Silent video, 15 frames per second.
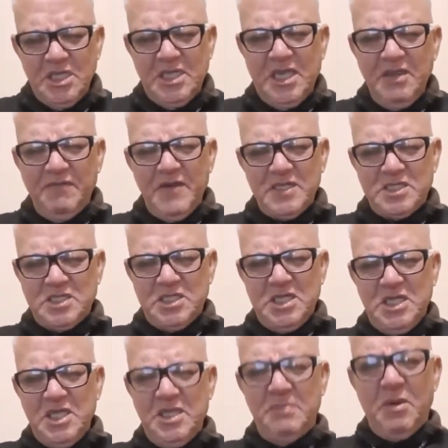give us
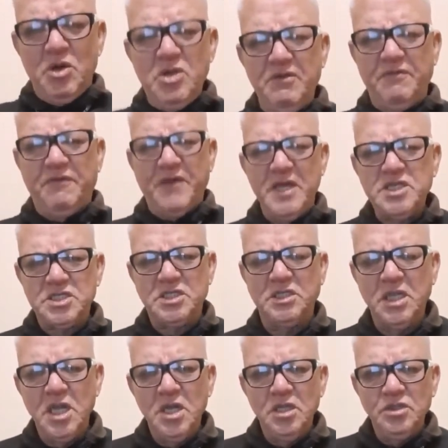the
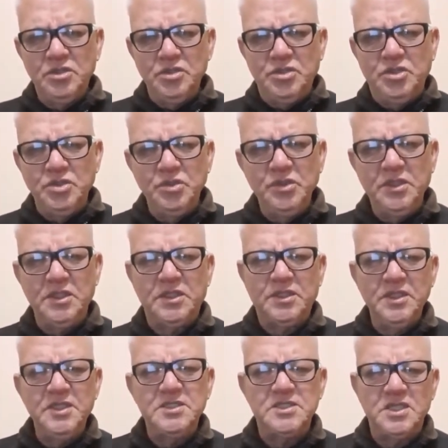motivation to do the
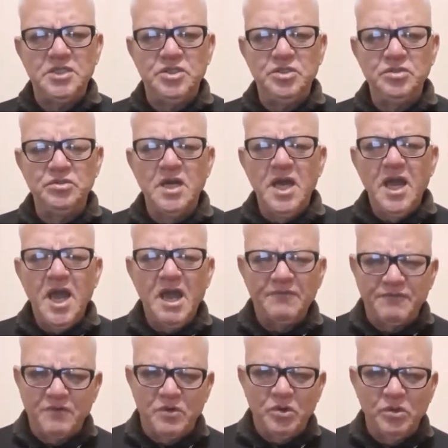things that you
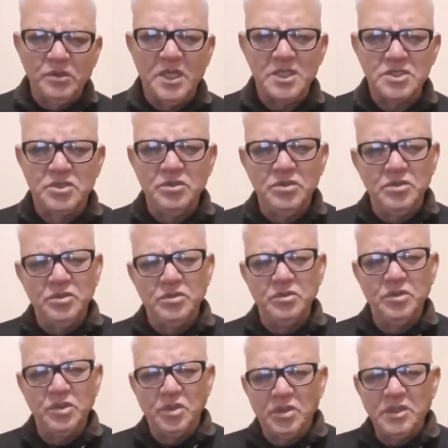have called us to
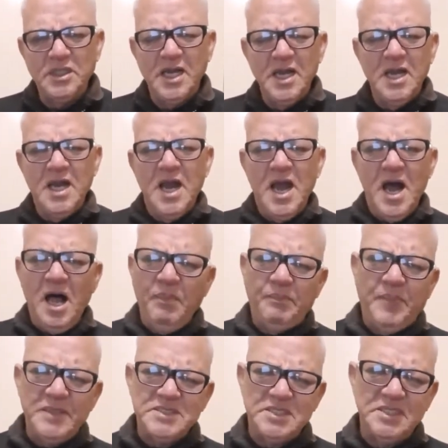do. Lord,
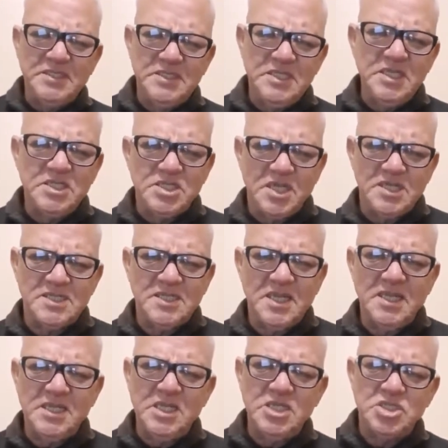help us and teach us
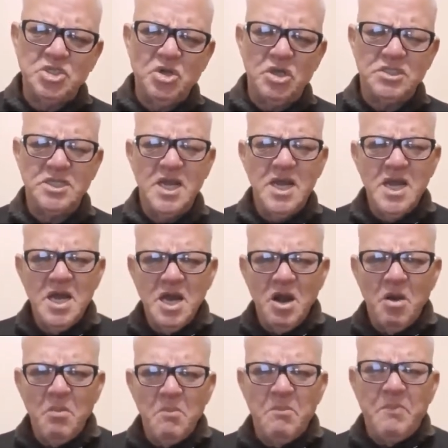that it is not
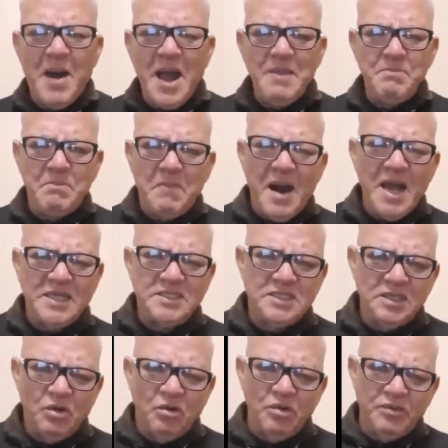by might
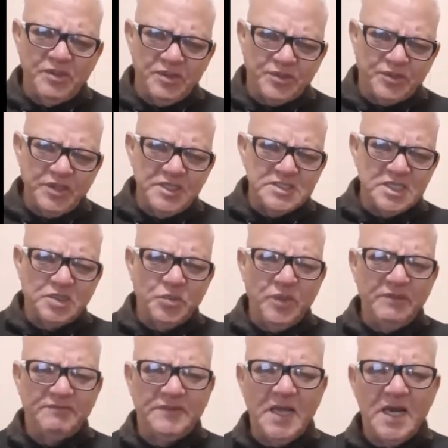the things that
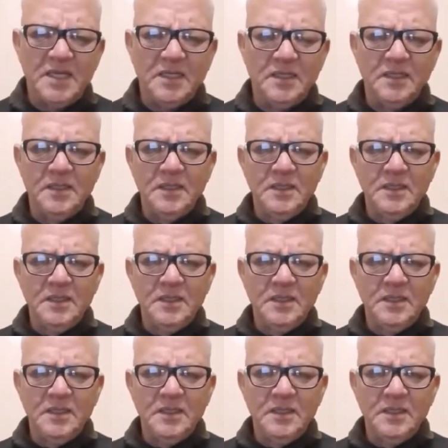we've done,